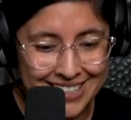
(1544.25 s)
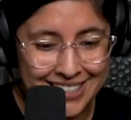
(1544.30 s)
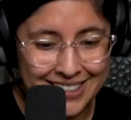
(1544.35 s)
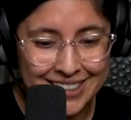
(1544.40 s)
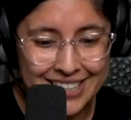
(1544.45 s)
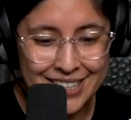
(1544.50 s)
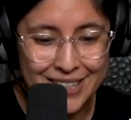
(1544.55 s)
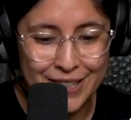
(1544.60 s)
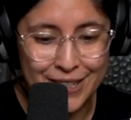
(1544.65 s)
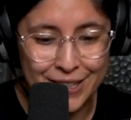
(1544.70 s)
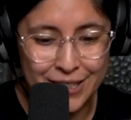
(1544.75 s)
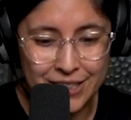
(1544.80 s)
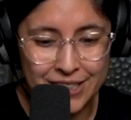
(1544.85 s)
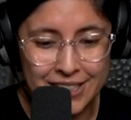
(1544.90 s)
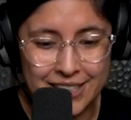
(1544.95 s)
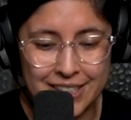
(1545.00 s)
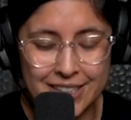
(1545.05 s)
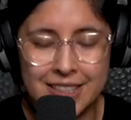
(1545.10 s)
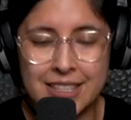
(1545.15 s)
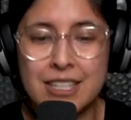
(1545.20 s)
Get there
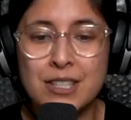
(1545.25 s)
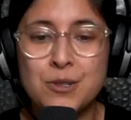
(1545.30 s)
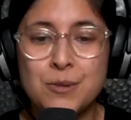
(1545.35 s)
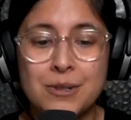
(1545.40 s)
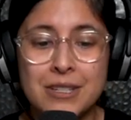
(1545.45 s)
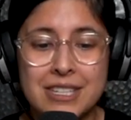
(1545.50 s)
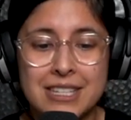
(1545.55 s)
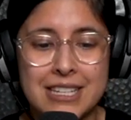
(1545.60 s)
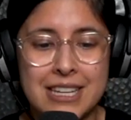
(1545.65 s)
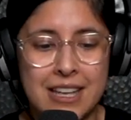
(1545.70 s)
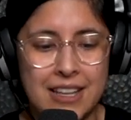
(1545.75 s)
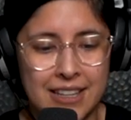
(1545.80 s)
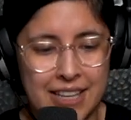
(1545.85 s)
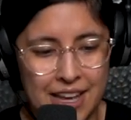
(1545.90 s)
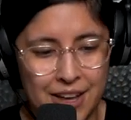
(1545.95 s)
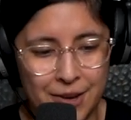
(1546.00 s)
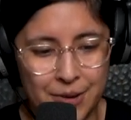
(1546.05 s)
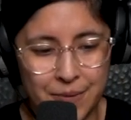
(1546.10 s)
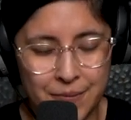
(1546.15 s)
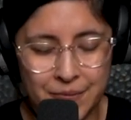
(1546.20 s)
early; these will sell
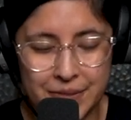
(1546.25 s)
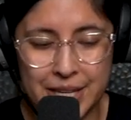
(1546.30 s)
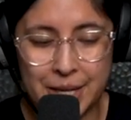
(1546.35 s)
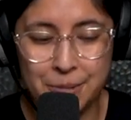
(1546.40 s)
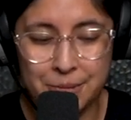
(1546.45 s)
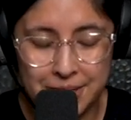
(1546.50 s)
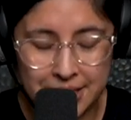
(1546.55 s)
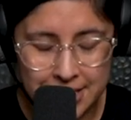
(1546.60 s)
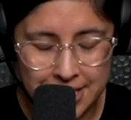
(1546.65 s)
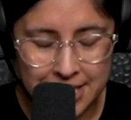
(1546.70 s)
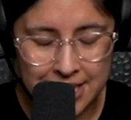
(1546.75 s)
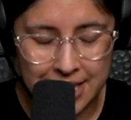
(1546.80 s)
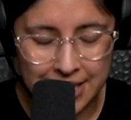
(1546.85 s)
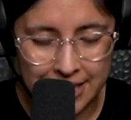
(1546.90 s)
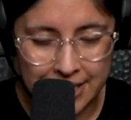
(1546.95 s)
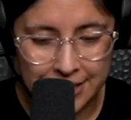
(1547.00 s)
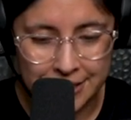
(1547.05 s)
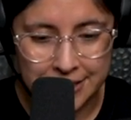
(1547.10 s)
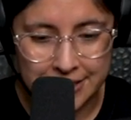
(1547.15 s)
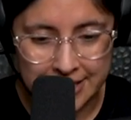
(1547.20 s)
out. They will
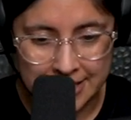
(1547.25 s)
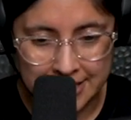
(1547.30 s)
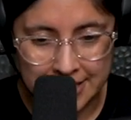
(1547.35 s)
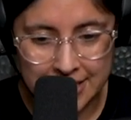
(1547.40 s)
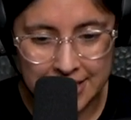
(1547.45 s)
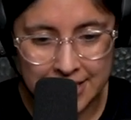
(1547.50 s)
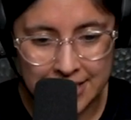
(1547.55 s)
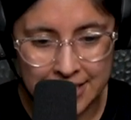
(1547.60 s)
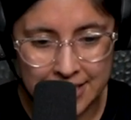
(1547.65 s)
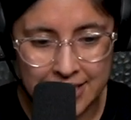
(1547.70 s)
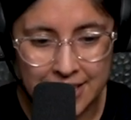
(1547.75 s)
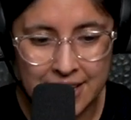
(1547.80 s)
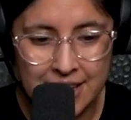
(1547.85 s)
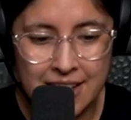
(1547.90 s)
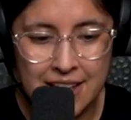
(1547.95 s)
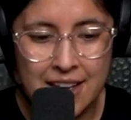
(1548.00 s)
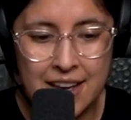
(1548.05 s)
sell out indeed.